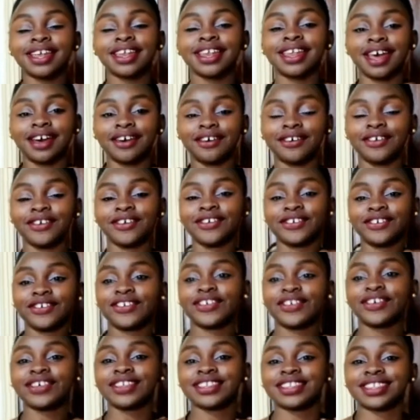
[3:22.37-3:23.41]
Now,
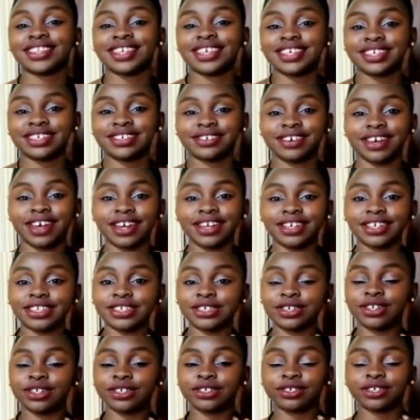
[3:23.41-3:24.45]
this one
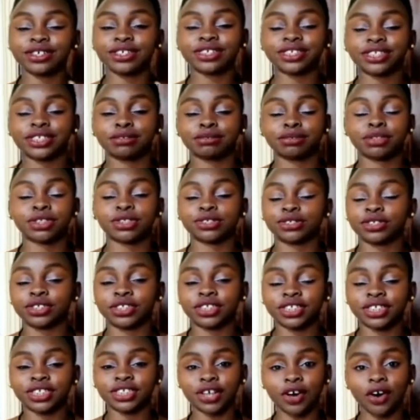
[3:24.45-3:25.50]
is also a statement
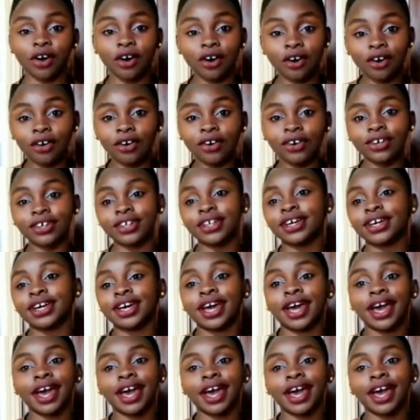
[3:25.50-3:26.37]
on its own,